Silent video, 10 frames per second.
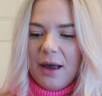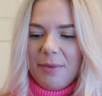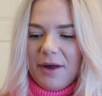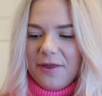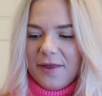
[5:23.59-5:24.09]

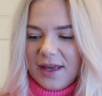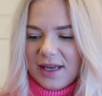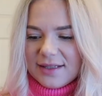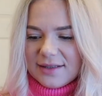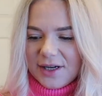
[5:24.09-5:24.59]
but
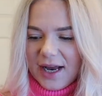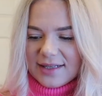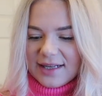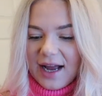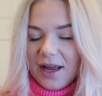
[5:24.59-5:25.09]
this
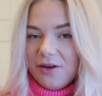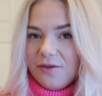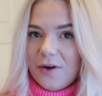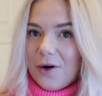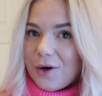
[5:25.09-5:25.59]
dress i
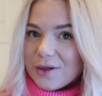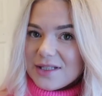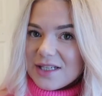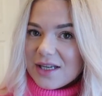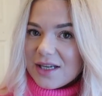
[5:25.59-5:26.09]

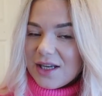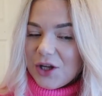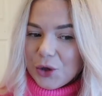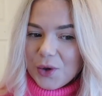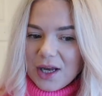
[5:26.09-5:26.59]
thought
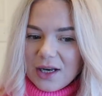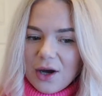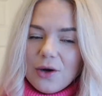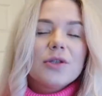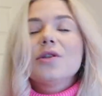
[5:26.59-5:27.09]
you
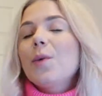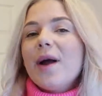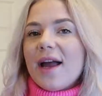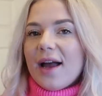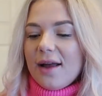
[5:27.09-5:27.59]
can also
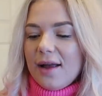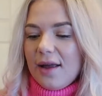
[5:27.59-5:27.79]
wear